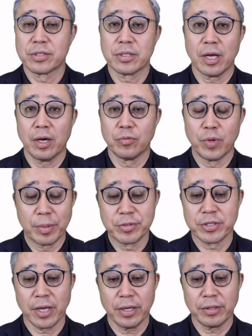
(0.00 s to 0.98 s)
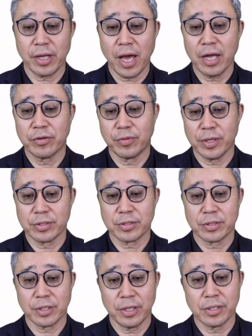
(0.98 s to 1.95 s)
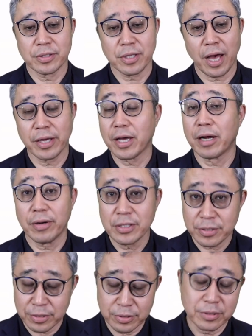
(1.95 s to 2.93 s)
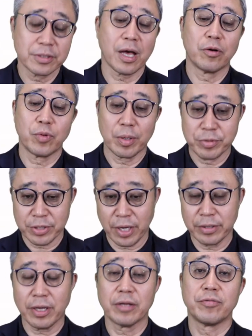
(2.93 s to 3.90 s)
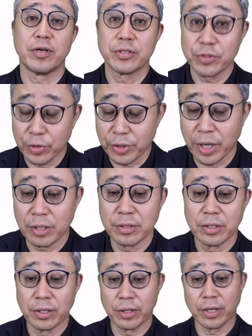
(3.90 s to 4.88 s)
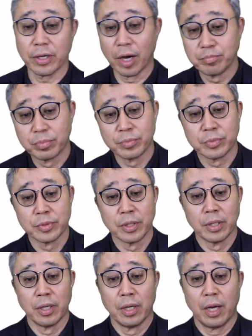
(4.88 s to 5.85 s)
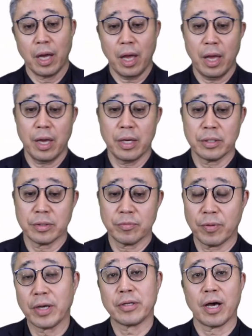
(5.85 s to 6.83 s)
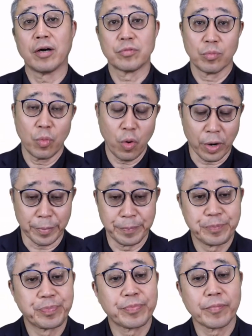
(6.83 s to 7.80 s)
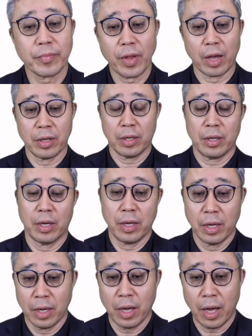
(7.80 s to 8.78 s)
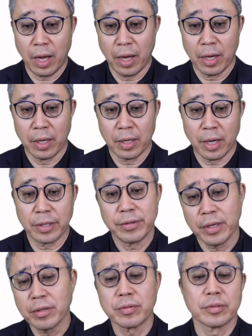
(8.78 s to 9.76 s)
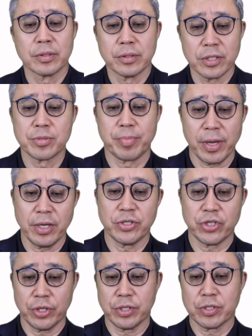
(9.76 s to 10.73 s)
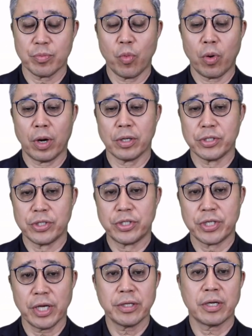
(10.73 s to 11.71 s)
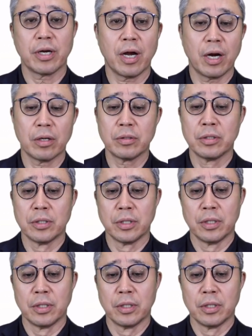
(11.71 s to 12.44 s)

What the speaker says: website address is IRS's website address. You can look it up and find out more. I think this page is more general,